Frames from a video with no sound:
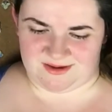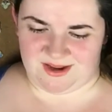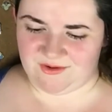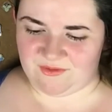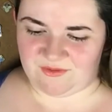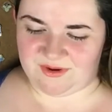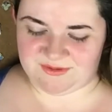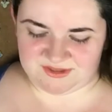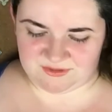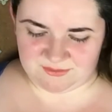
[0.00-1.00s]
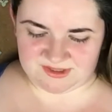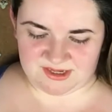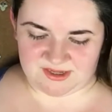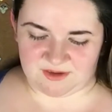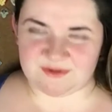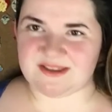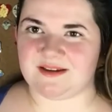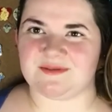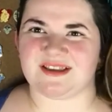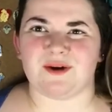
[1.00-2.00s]
I don't know, it was almost like, it was
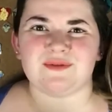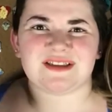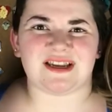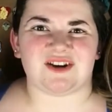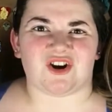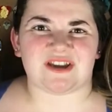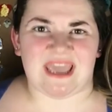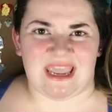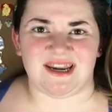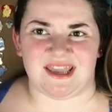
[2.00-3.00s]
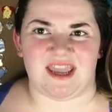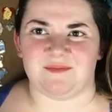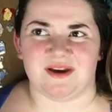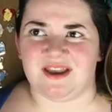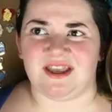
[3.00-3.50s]
almost like an arcade game,